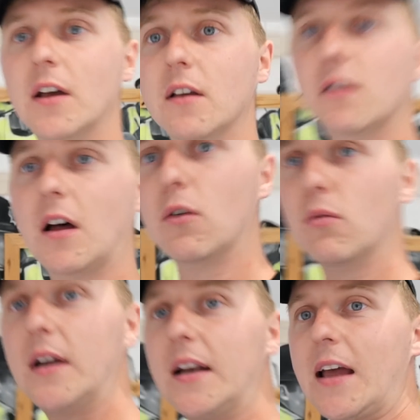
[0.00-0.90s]
so that'll
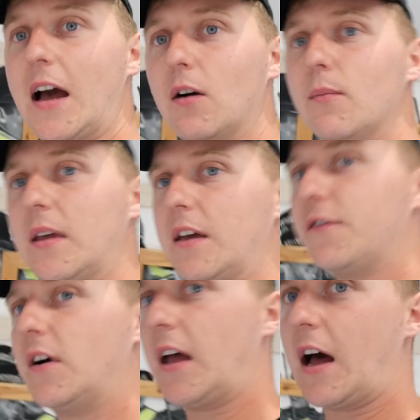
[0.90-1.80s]
really help me if
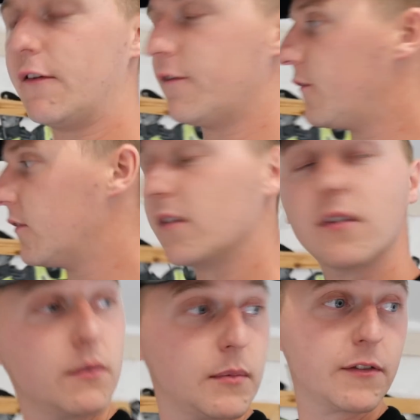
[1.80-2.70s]
I have
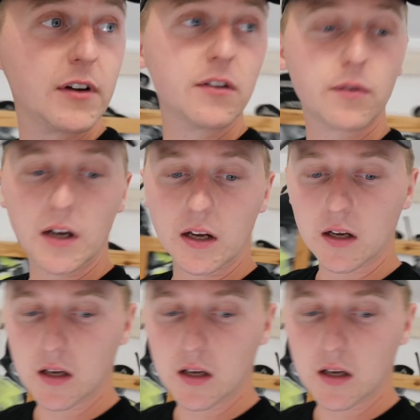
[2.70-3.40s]
my friends ringing.